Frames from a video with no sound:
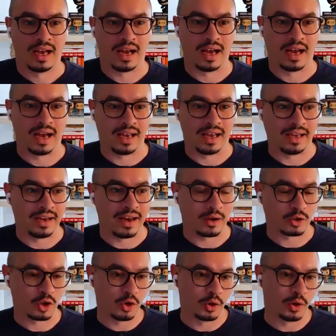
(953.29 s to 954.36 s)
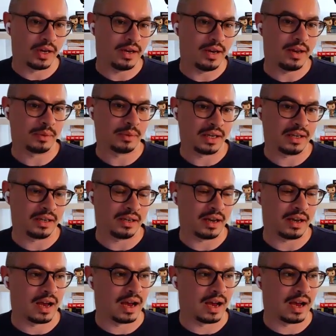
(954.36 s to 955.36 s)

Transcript: And also you're enabling